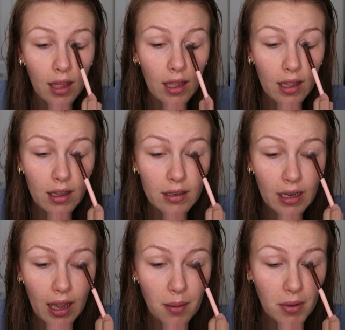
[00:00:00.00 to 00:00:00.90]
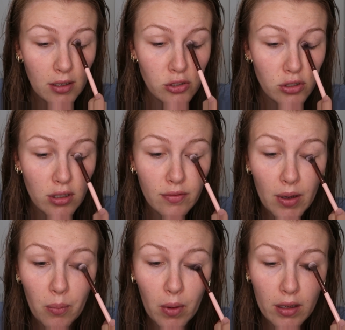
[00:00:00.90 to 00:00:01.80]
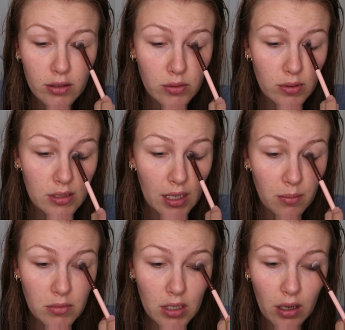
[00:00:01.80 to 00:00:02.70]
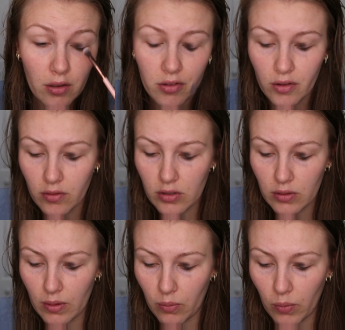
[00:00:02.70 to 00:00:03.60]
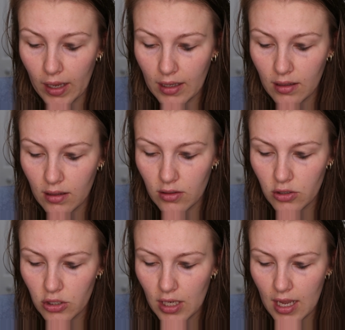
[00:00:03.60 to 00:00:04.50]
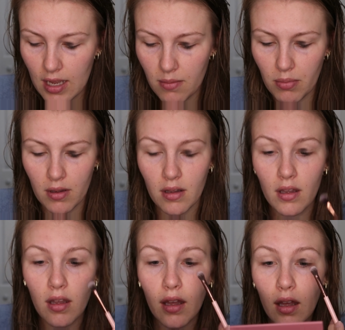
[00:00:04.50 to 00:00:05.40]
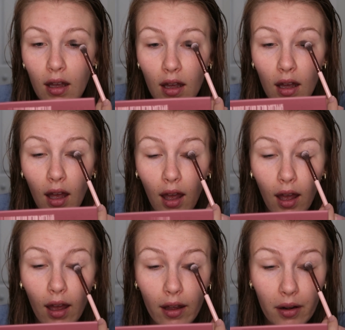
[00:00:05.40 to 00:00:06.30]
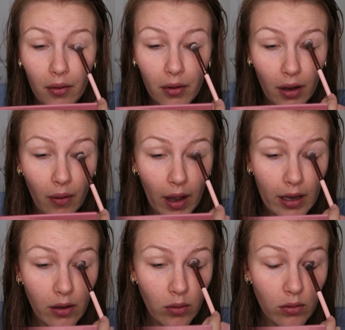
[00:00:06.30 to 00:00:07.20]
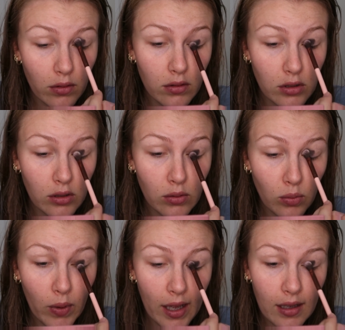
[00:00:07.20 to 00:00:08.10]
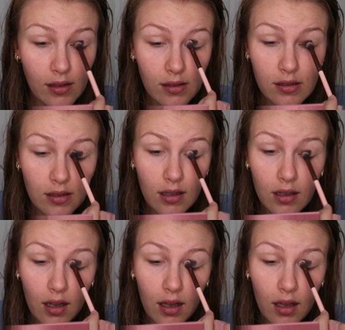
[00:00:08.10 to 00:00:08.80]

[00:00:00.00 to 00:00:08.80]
And yeah, I'm not sure if I want to attempt to also do a wing shape. I don't know. I don't do wings.